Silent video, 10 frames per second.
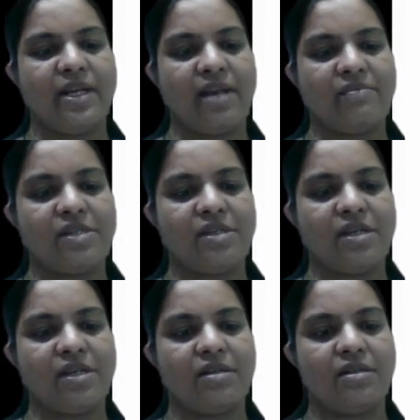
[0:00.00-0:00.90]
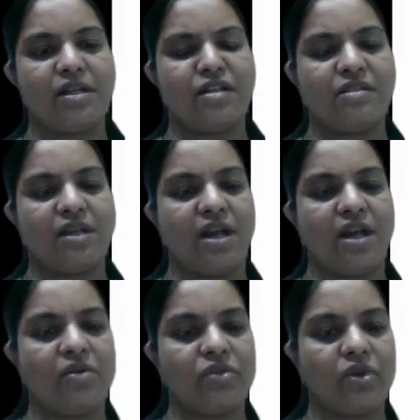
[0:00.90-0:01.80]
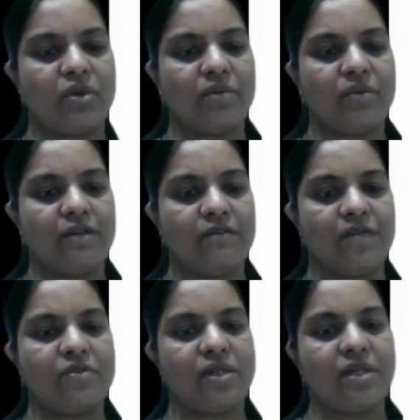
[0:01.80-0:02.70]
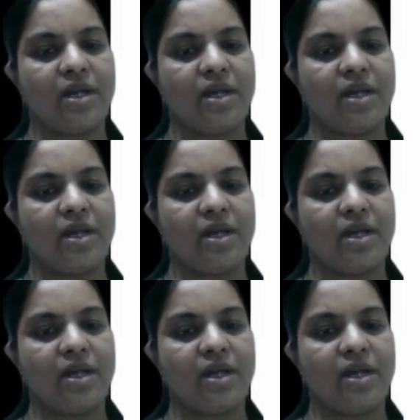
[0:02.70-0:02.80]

helps traders understand how stock price fluctuate,